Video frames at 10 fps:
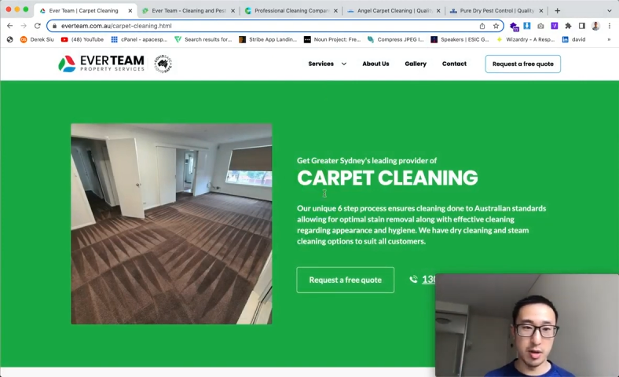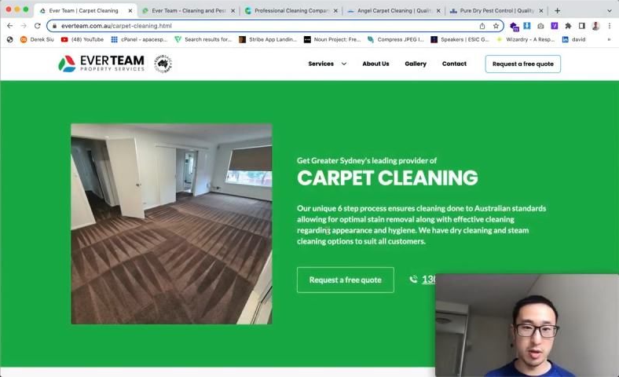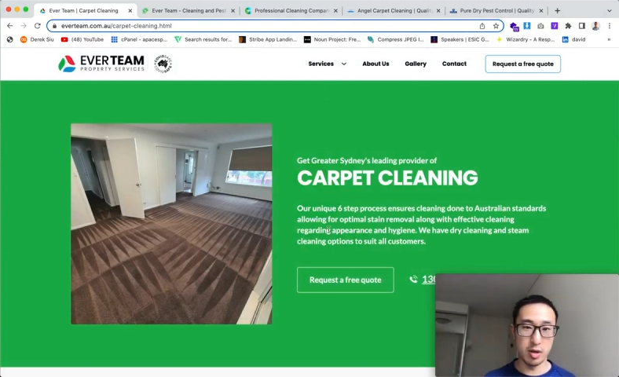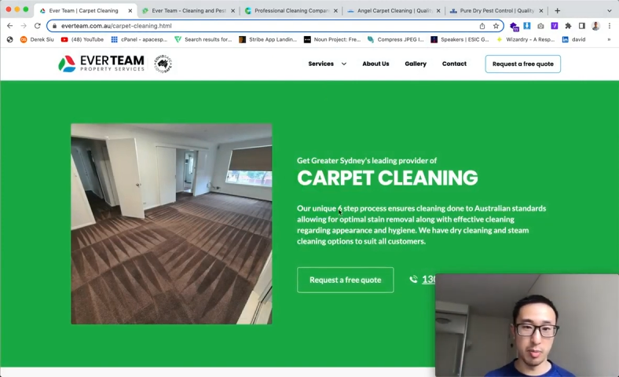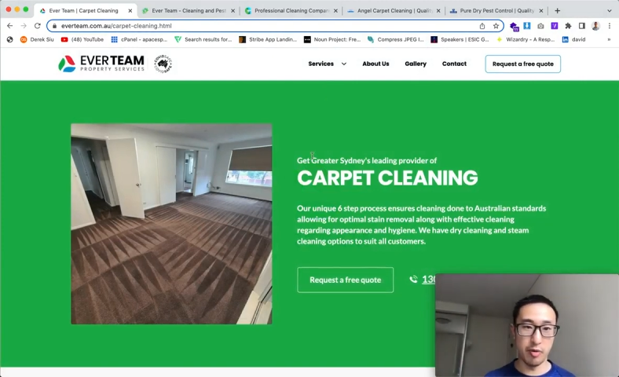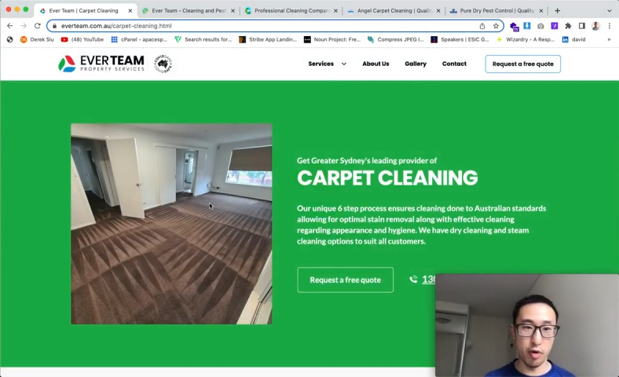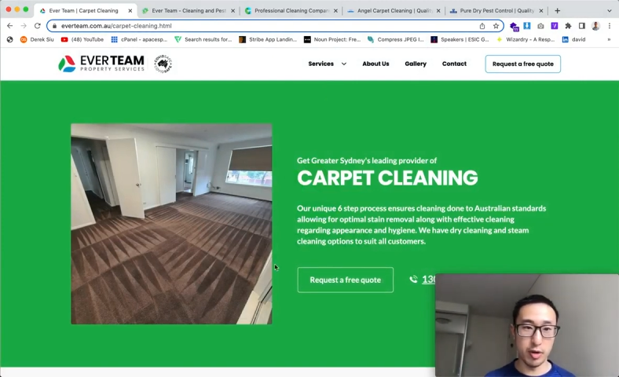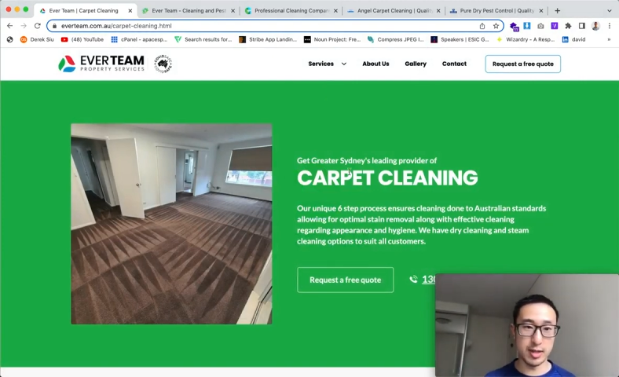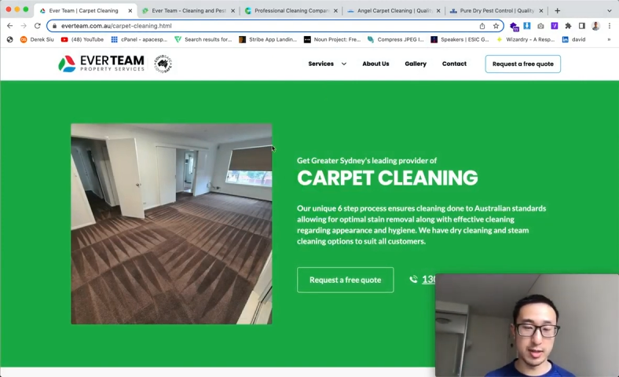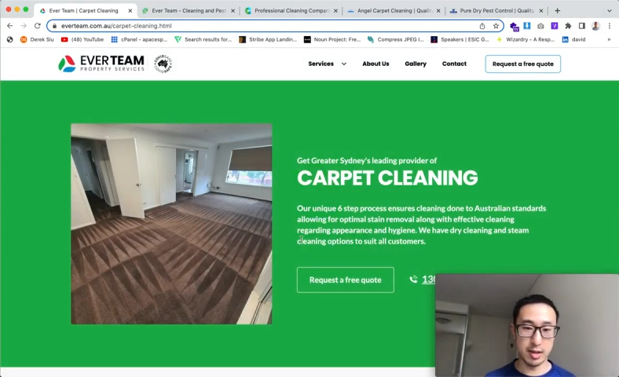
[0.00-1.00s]
So before
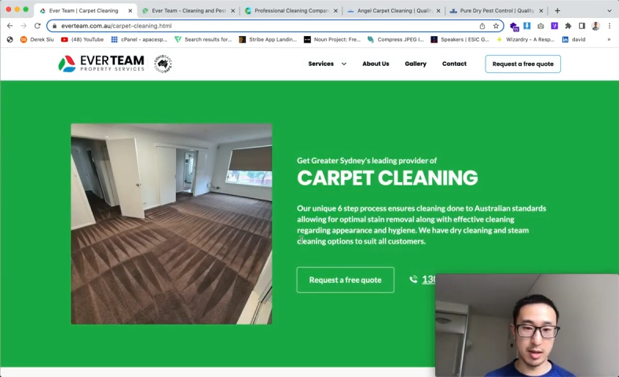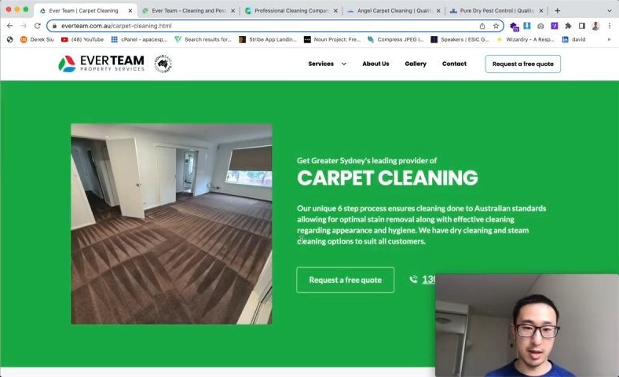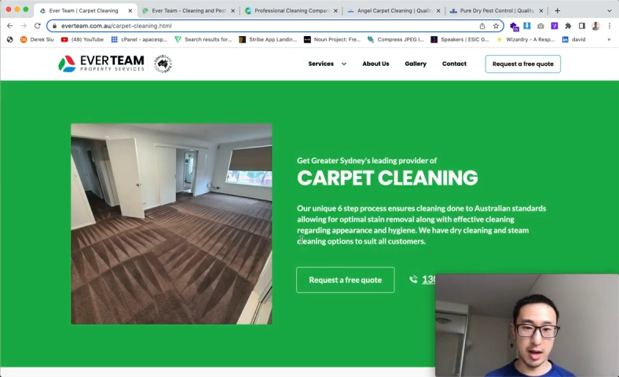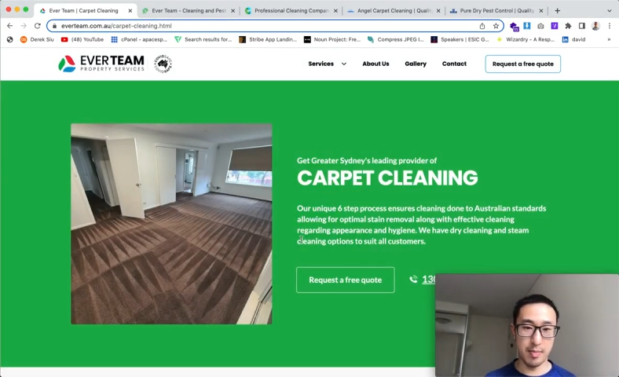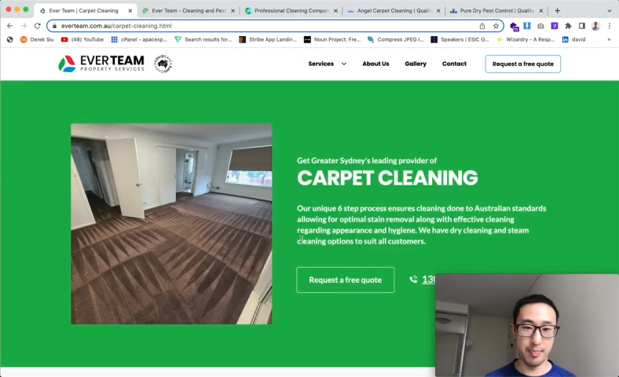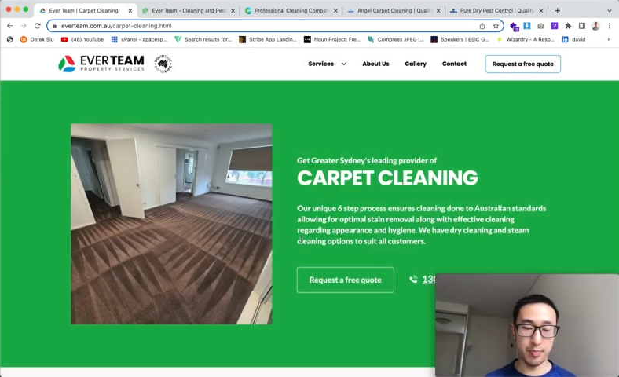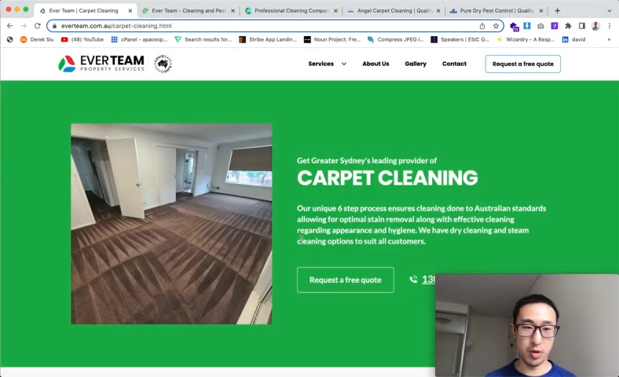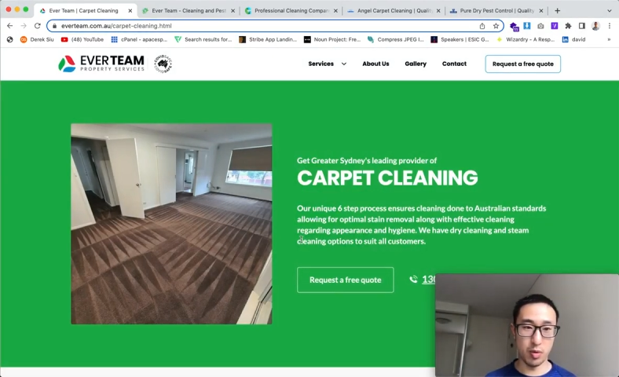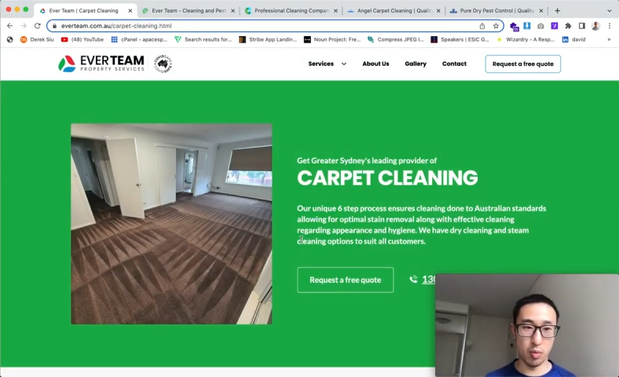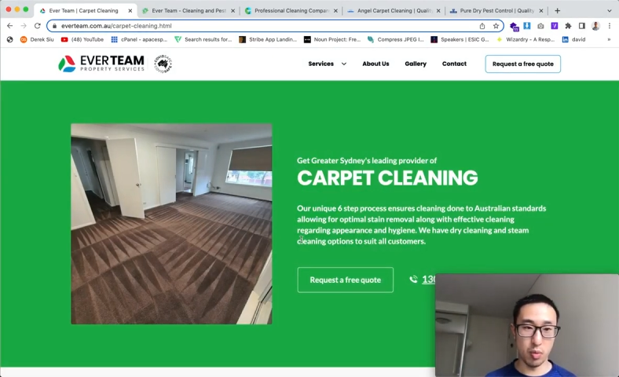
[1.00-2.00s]
this
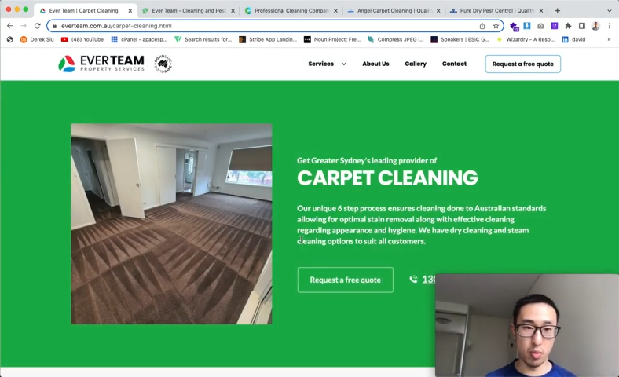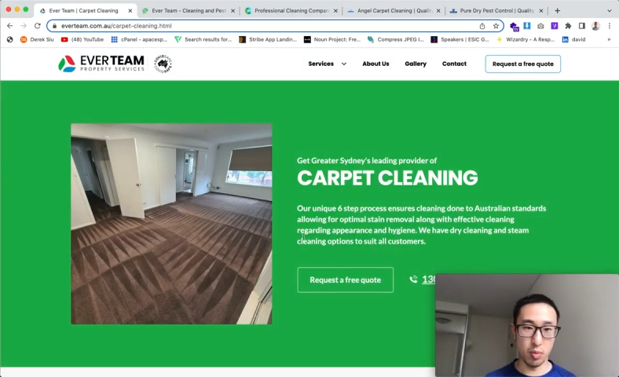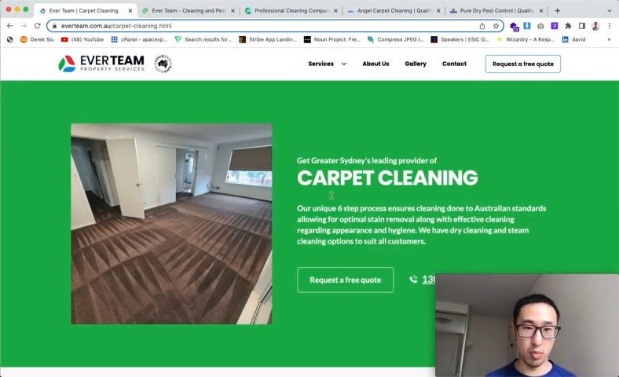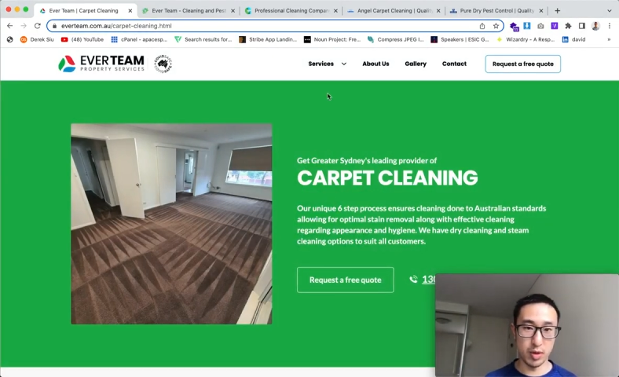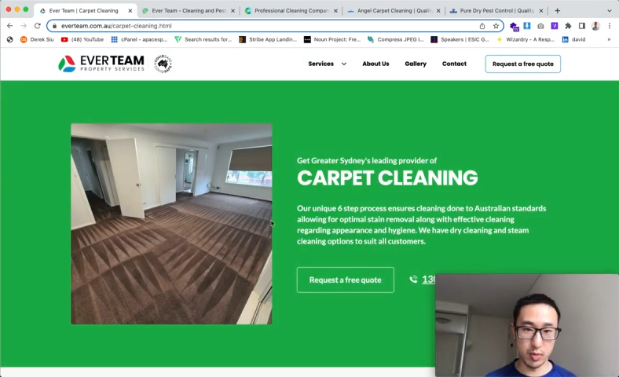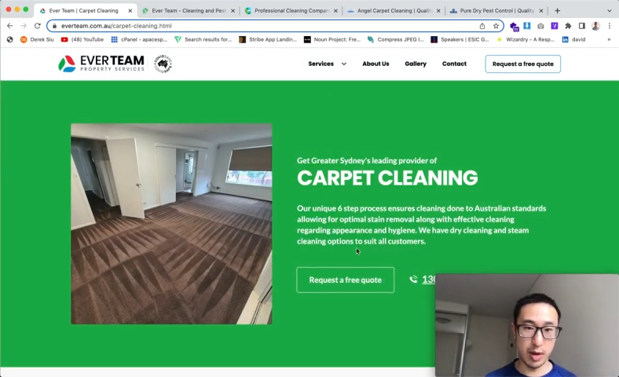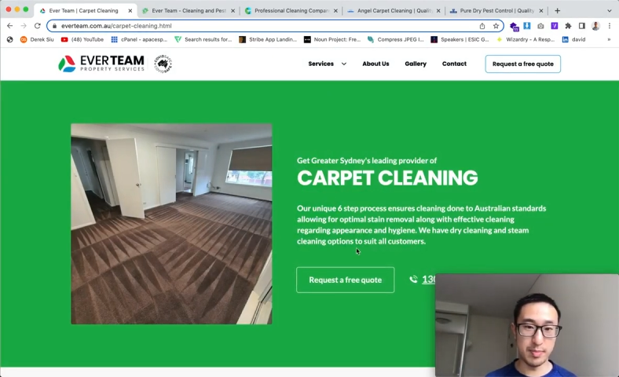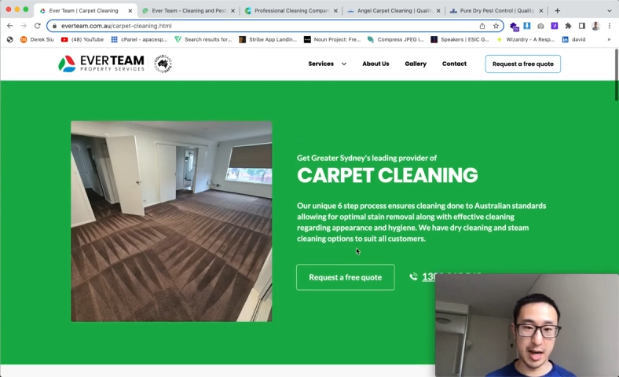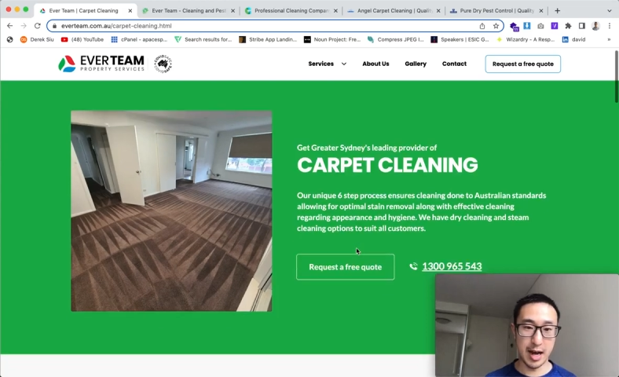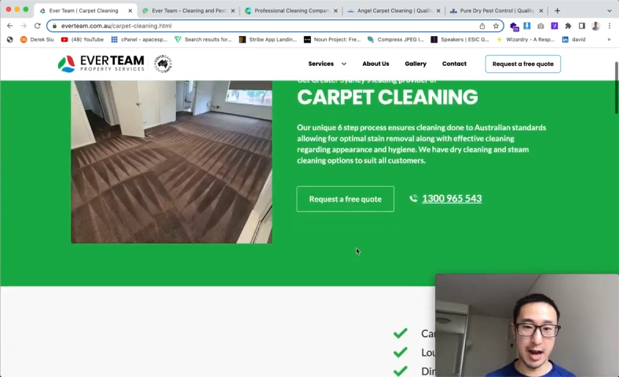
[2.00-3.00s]
this website,